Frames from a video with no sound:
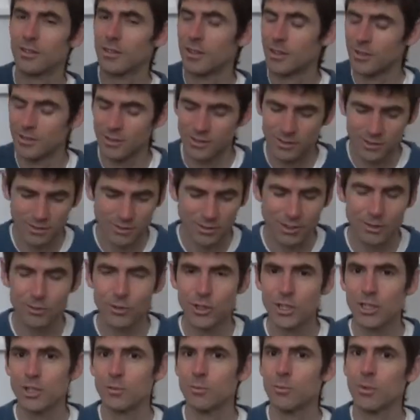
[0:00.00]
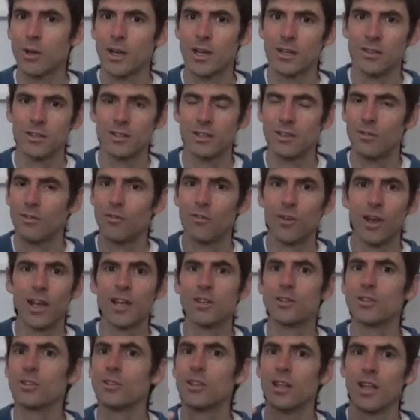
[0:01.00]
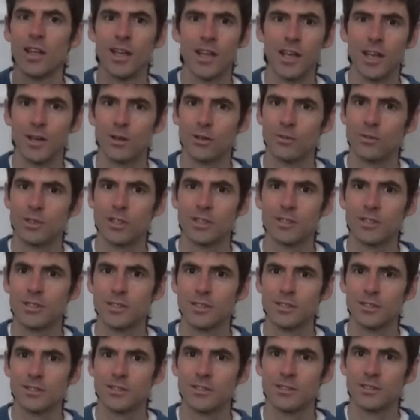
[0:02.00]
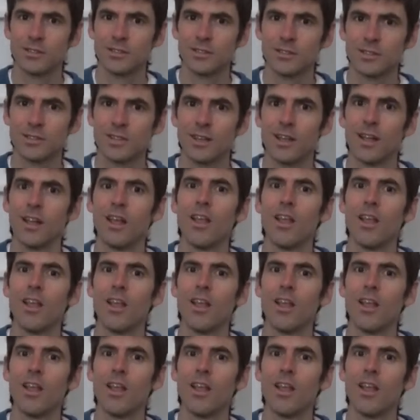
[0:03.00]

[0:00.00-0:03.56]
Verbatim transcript: and is nourished by the vital air of existence,